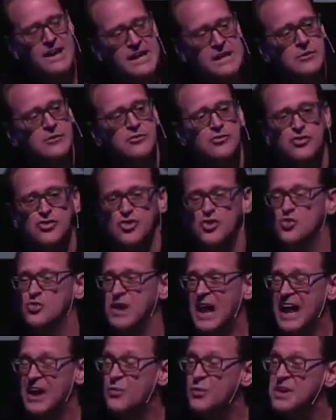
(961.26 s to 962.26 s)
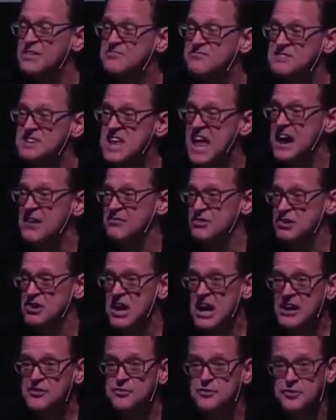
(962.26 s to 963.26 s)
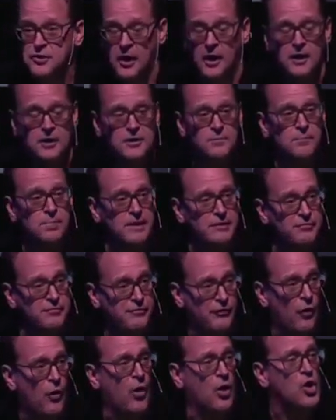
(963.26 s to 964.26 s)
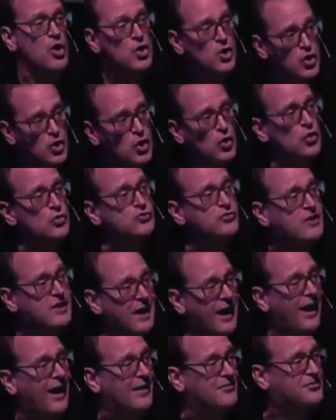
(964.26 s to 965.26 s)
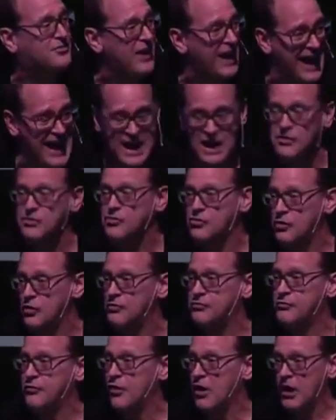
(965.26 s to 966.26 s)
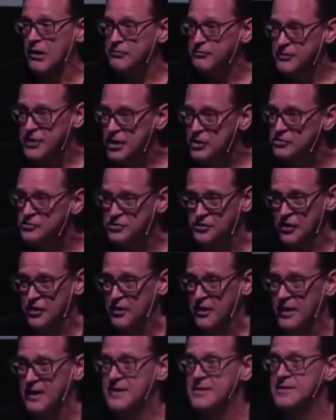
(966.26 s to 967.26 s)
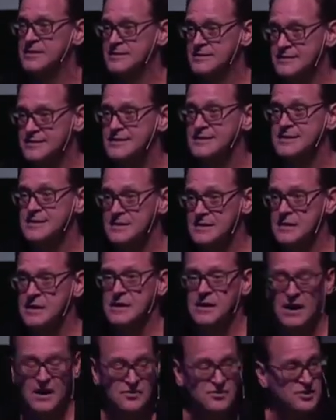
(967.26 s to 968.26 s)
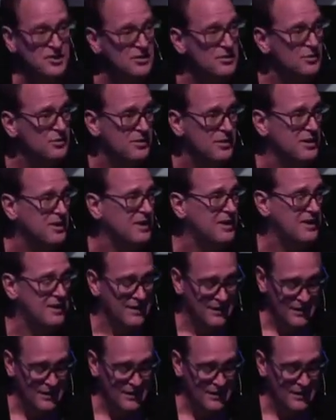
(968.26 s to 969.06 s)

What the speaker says: into like we've never done before? Who's God's answer for our future? Our children.